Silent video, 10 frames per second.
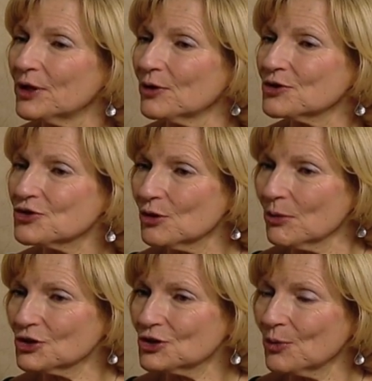there is so
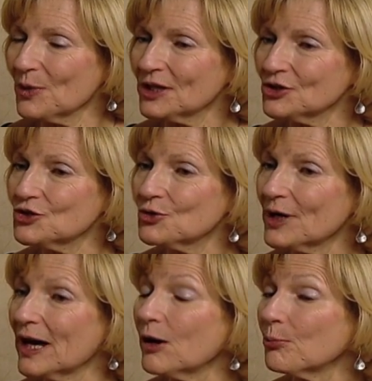much that we can do
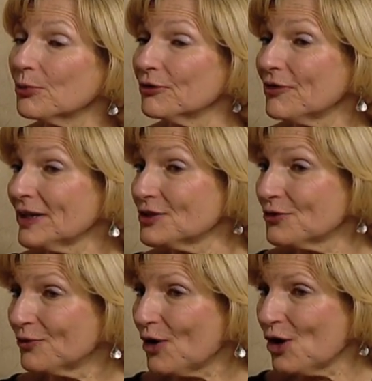to help prevent
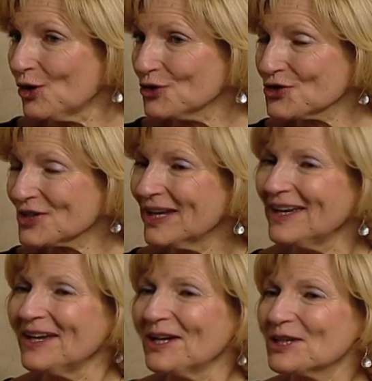falls,
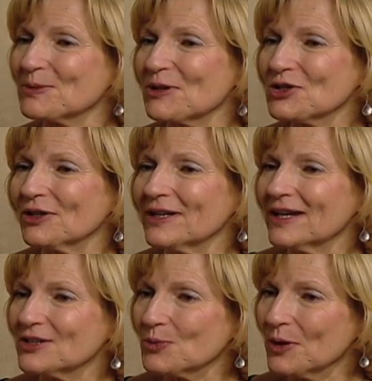especially
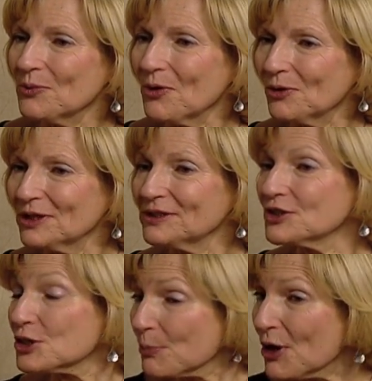as we roll
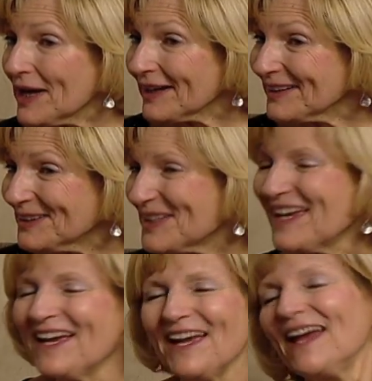into spring.
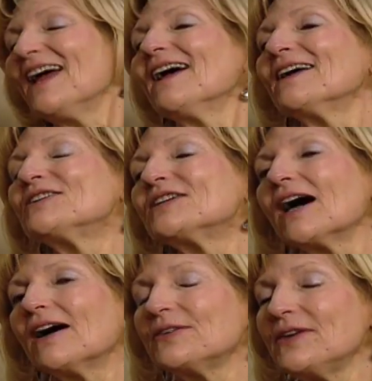And
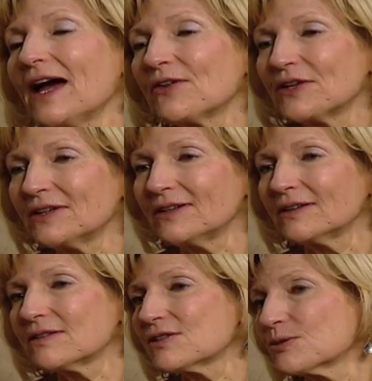uh, now that
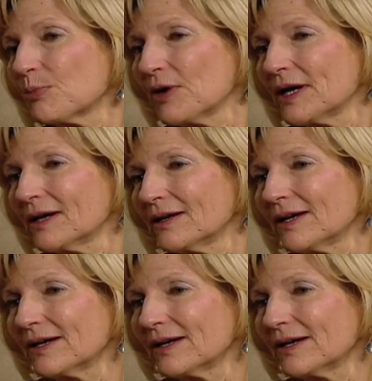it's spring,